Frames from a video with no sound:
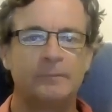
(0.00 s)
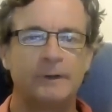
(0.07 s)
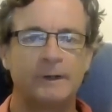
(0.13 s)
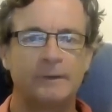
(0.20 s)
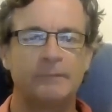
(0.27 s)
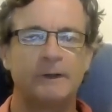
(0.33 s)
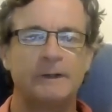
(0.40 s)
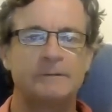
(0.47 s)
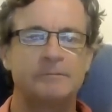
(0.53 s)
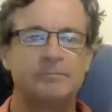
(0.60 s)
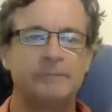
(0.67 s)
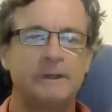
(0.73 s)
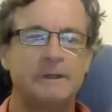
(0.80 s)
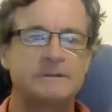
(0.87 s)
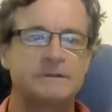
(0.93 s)
but it
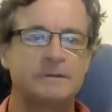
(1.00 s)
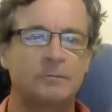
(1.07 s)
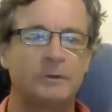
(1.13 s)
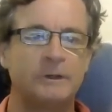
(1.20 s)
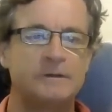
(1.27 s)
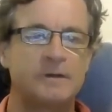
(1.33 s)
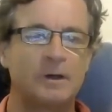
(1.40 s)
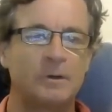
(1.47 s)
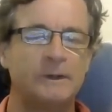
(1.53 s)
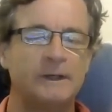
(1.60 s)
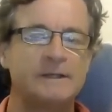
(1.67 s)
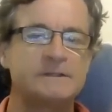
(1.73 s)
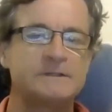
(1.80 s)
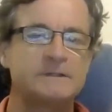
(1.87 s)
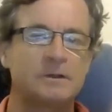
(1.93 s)
means that we don't
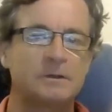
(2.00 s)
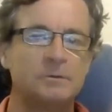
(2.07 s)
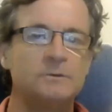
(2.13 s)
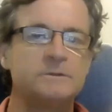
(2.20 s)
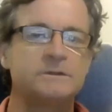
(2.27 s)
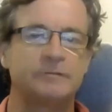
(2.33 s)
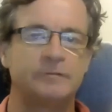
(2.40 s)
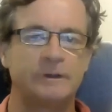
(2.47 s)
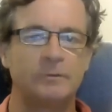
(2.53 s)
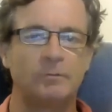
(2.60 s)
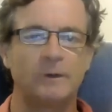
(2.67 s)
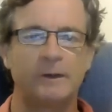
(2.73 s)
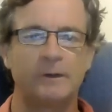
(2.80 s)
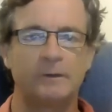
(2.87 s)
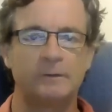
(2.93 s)
exclusively
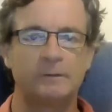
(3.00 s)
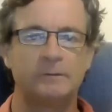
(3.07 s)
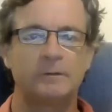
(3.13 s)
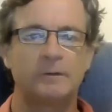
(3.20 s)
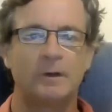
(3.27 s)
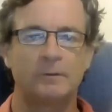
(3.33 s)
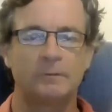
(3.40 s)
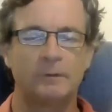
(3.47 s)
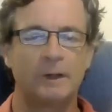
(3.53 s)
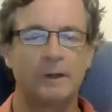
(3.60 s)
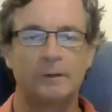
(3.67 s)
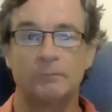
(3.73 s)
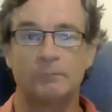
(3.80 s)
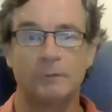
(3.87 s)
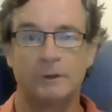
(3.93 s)
run on
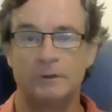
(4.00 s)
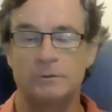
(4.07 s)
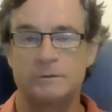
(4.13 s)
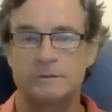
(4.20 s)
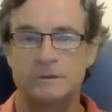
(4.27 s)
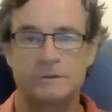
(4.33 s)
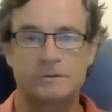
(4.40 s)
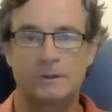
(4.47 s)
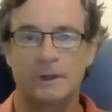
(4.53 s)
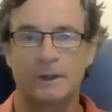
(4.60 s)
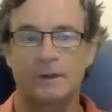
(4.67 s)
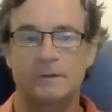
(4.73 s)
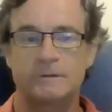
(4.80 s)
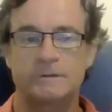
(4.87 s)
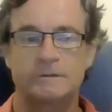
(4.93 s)
road, and we use the
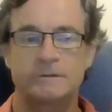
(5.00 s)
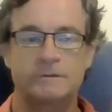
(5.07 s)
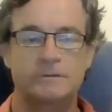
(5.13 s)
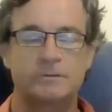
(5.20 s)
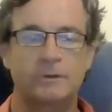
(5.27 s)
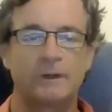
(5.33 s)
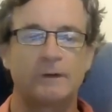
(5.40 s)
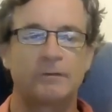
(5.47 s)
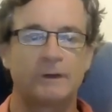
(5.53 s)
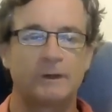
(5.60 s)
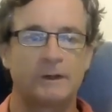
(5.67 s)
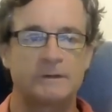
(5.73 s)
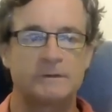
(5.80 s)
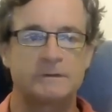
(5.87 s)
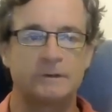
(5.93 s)
trails to strengthen
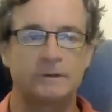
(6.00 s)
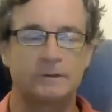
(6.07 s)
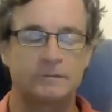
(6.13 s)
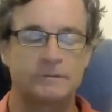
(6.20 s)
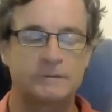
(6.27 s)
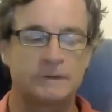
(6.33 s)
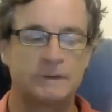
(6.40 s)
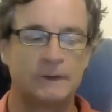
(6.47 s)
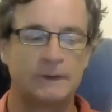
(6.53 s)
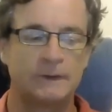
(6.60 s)
ourselves.